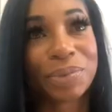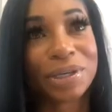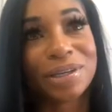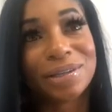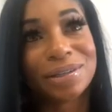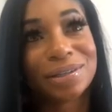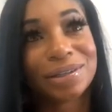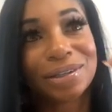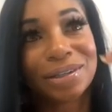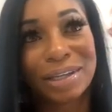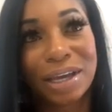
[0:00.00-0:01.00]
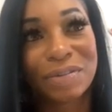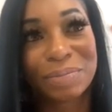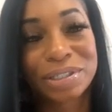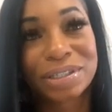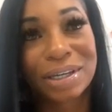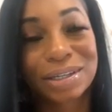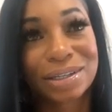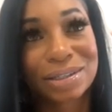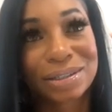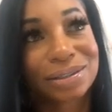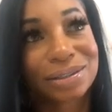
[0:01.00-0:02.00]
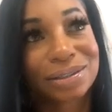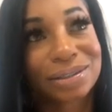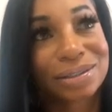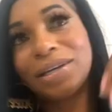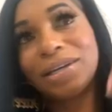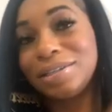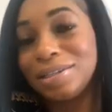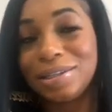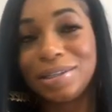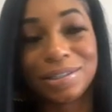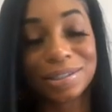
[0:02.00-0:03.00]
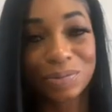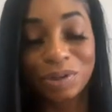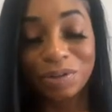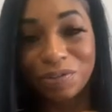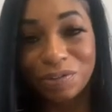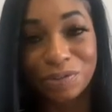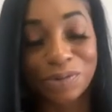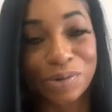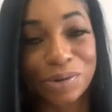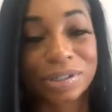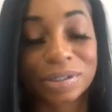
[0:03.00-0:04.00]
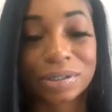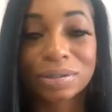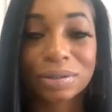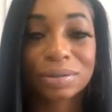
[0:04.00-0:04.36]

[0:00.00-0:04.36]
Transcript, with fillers: the beat, gave him a second, and then he just went full force.